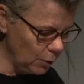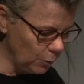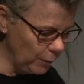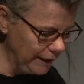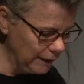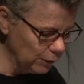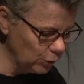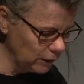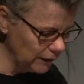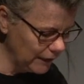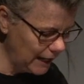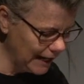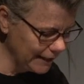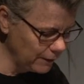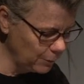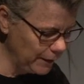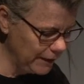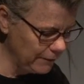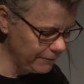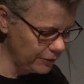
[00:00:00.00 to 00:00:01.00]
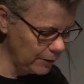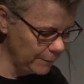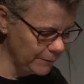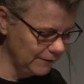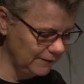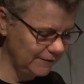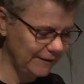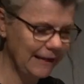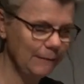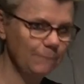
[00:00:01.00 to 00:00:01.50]
We look like we are from
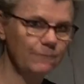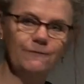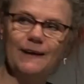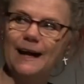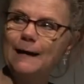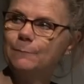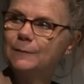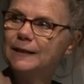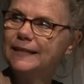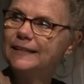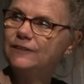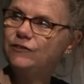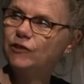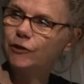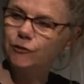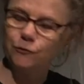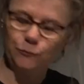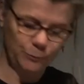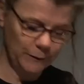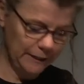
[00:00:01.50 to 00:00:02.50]
the same family, don't